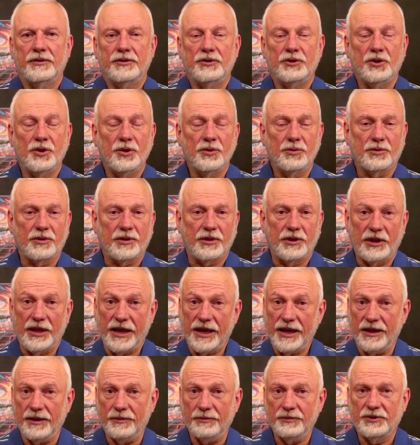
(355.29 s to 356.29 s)
You
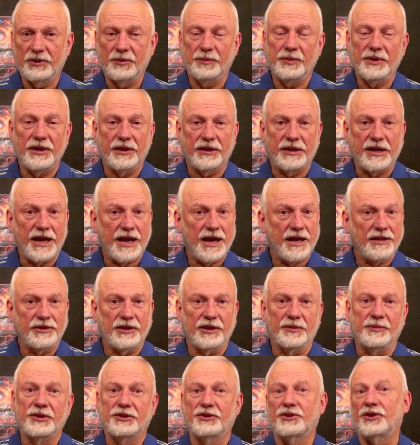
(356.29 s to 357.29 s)
claim to be a
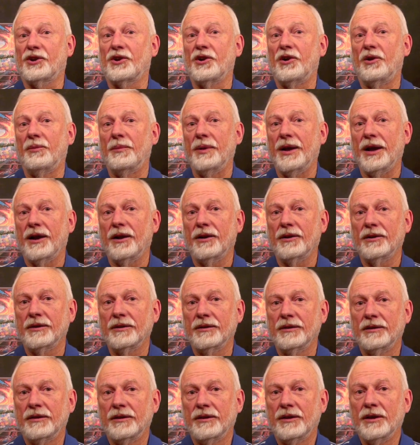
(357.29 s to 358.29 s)
Catholic, Mr. Colbert.
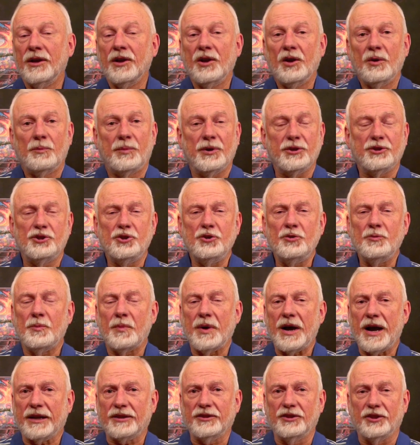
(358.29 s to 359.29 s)
But you
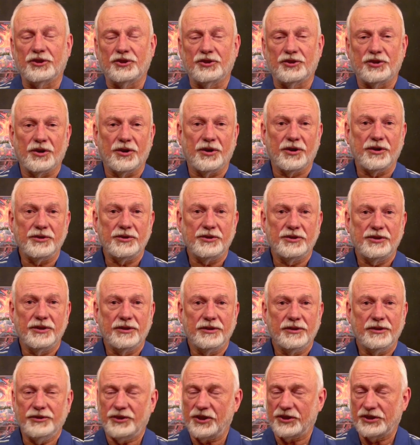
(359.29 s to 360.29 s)
mock the church
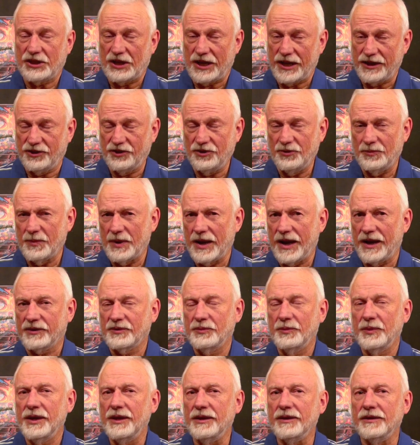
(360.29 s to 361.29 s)
just like you
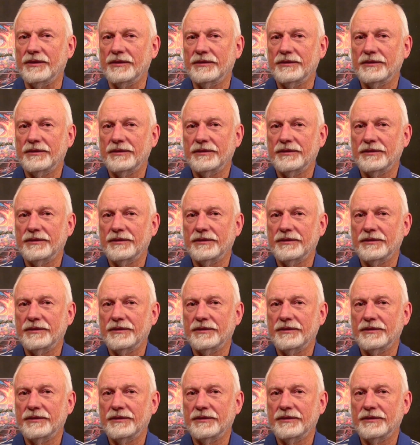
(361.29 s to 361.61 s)
mock me.